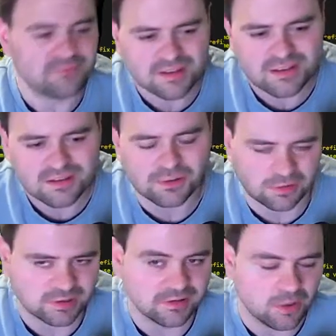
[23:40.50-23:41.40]
So
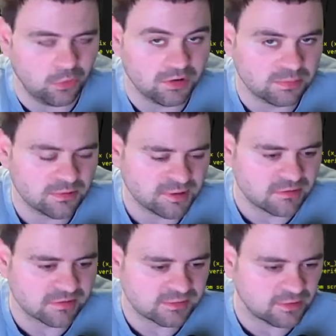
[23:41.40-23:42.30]
clearly I was supposed to
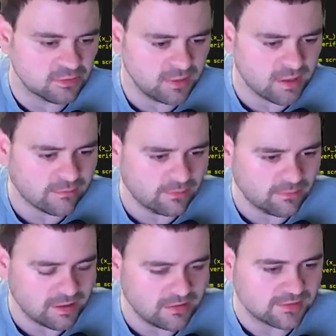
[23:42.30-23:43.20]
use the scope name from
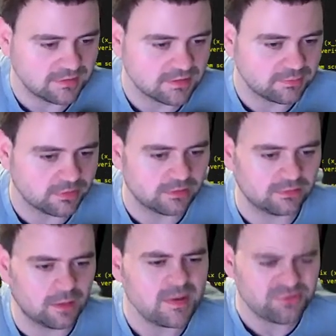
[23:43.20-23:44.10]
the instance, but
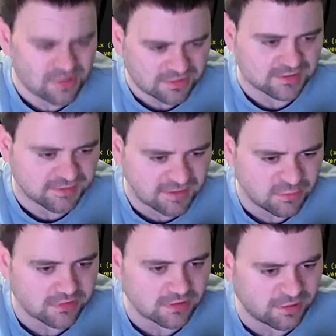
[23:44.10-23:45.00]
I'm interested to see
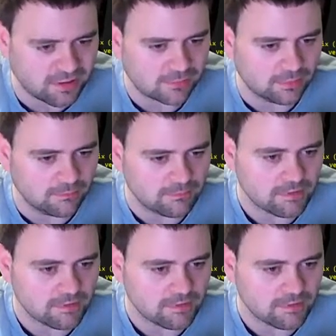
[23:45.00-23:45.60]
what's going to happen.